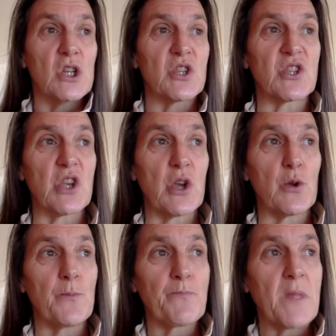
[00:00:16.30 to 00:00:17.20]

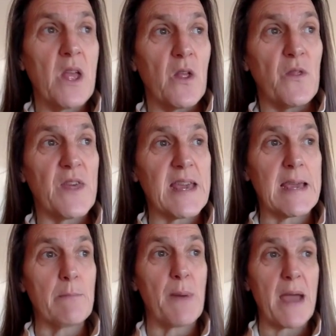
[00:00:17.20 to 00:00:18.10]
So
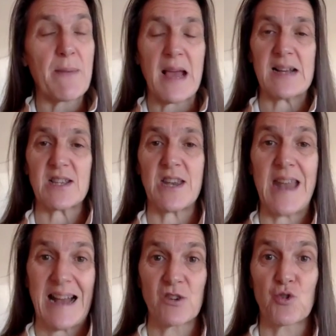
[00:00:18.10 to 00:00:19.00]
the baby has a
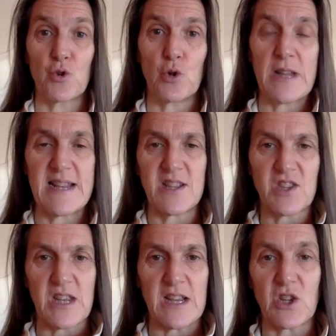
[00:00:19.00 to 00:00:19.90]
natural
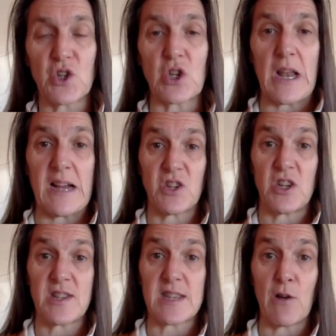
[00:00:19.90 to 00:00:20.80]
instinct to latch
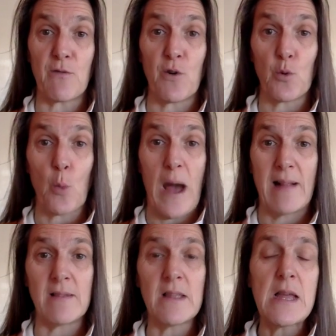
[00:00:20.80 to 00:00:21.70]
itself on
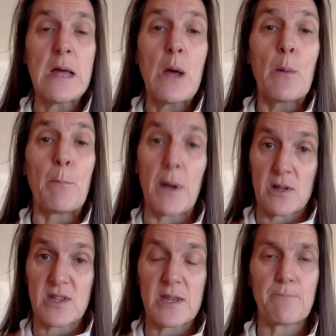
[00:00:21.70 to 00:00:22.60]
well,
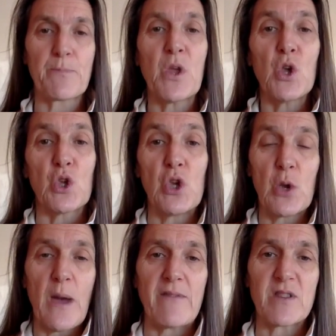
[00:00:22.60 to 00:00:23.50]
but
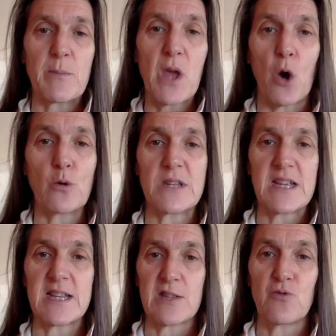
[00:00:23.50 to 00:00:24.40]
you have to be holding
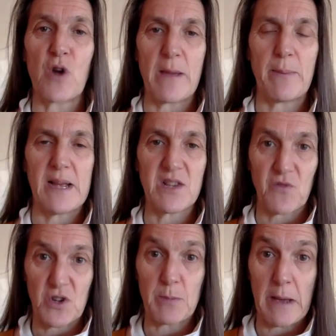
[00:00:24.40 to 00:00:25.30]
it in the right place
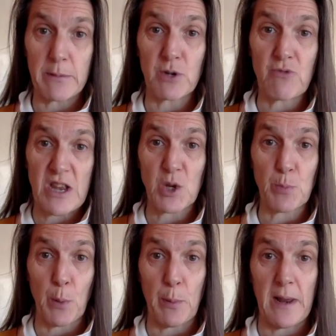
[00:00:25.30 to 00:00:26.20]
for it to be able to reach
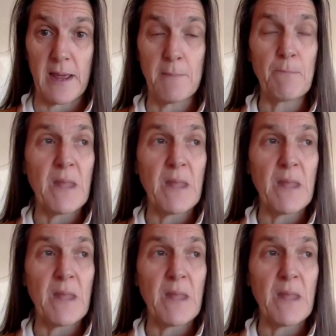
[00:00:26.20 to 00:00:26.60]
properly.